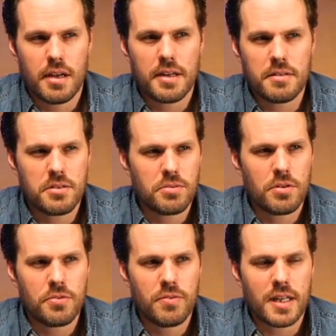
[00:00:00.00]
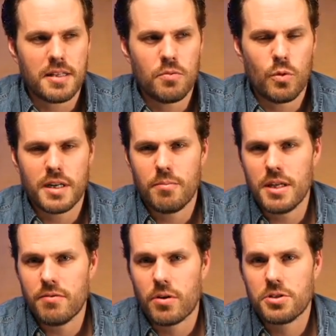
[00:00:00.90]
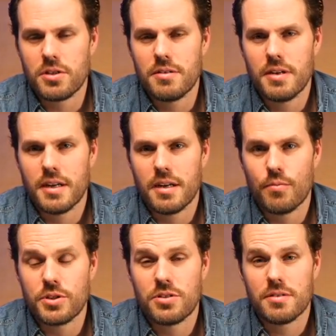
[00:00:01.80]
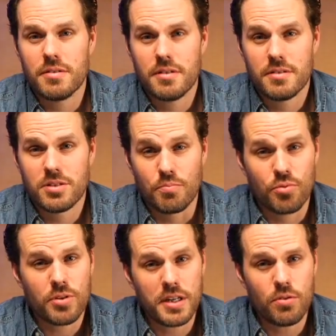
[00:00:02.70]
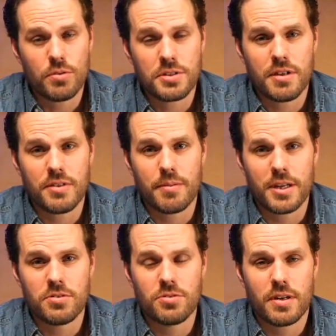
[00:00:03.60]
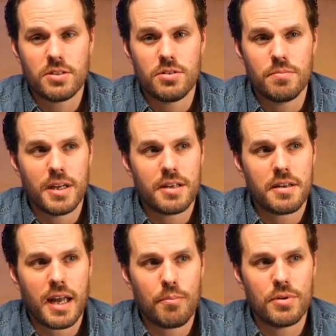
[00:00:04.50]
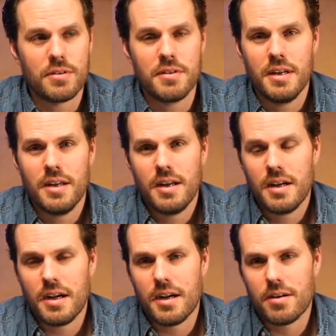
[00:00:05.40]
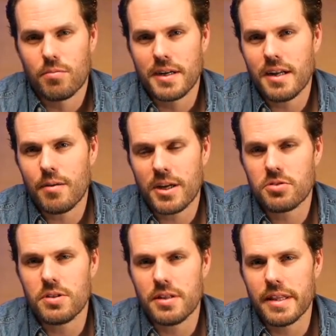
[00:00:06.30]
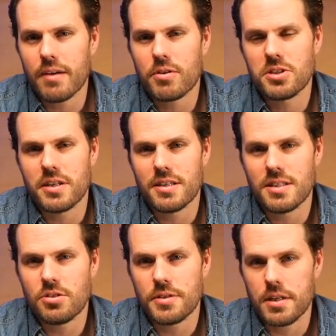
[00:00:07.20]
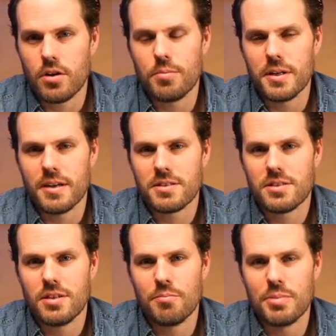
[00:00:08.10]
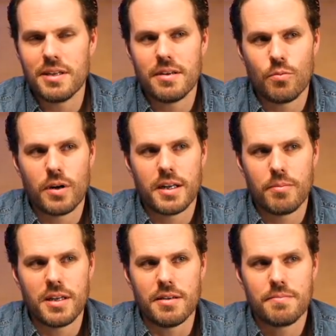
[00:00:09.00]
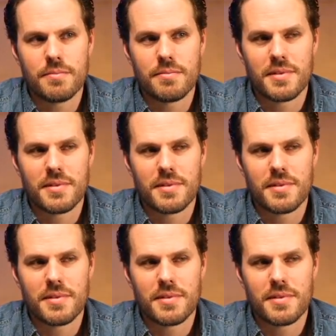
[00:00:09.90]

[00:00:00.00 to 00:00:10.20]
I don't know if you've got the 1ME version, which some pretty cool stuff that I'm actually trying to make happen. Right now I'm actually leveraging essentially OBS to be a 1ME.